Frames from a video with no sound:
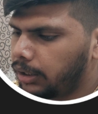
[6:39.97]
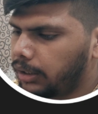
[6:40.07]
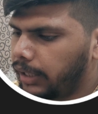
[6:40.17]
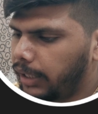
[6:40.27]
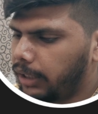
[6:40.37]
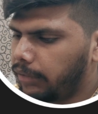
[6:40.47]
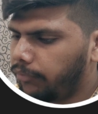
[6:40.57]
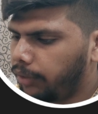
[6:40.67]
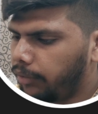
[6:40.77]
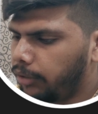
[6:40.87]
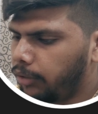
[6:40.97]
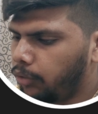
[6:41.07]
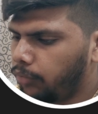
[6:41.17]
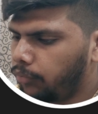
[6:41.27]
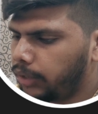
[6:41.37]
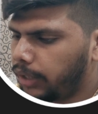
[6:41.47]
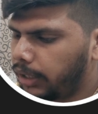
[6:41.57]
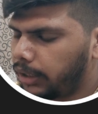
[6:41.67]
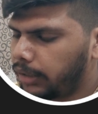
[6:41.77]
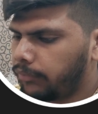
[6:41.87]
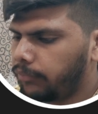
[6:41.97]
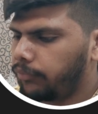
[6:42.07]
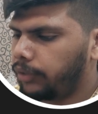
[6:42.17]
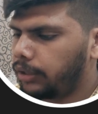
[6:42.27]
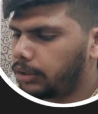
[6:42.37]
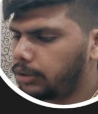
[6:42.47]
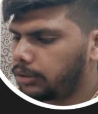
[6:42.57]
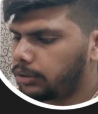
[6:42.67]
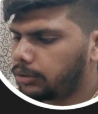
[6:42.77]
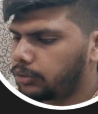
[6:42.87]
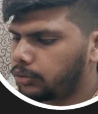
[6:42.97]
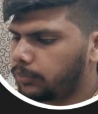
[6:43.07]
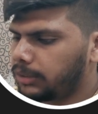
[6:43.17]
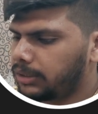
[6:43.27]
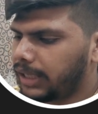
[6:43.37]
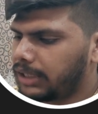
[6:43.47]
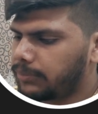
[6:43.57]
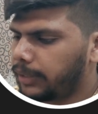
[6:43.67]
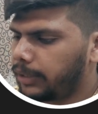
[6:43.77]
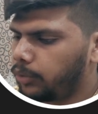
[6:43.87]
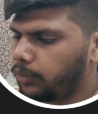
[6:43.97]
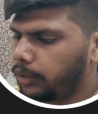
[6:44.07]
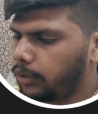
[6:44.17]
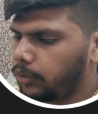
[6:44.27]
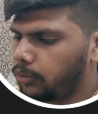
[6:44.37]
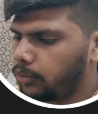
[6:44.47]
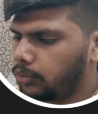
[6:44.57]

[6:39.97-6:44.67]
that a value of that field should be sliced by 2 value.